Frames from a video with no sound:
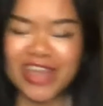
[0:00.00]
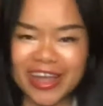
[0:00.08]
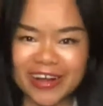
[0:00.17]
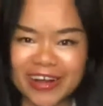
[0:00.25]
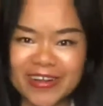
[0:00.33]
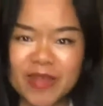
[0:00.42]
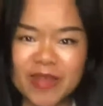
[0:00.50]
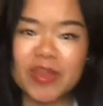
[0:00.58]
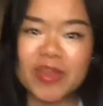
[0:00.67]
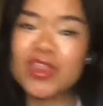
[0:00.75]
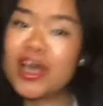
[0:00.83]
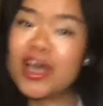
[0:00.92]
but
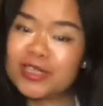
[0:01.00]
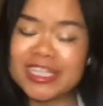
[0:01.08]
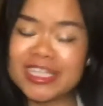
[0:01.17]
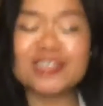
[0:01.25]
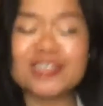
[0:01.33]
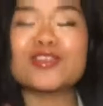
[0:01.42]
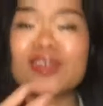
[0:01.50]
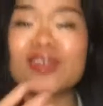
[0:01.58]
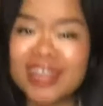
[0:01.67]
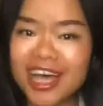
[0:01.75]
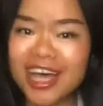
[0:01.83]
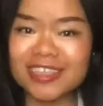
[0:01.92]
those does not
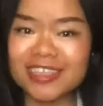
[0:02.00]
last.